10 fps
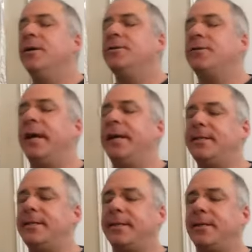So again, you
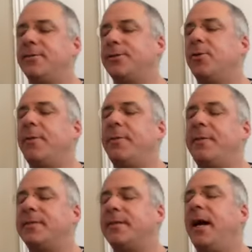send a little drone up in
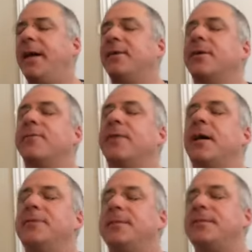the sky to look
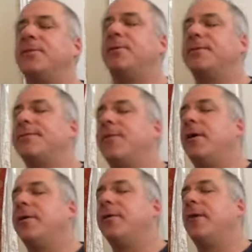around, just sort of as
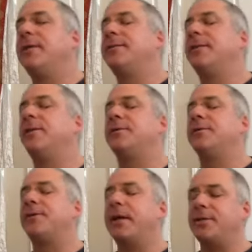far as the horizon in all
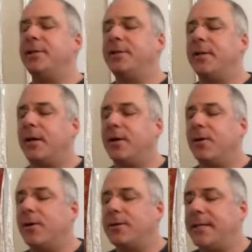direction,
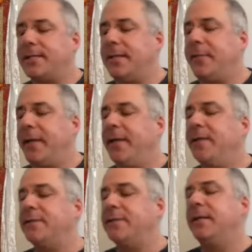all sentient
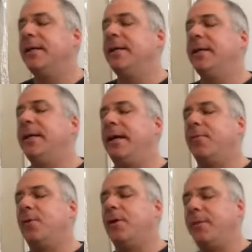beings. And
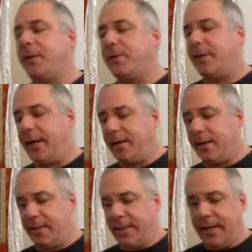we're in the middle here
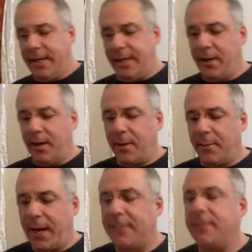leading our
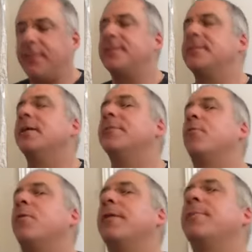practice
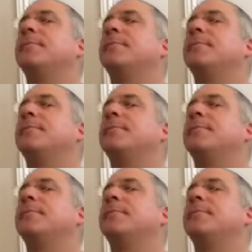for them.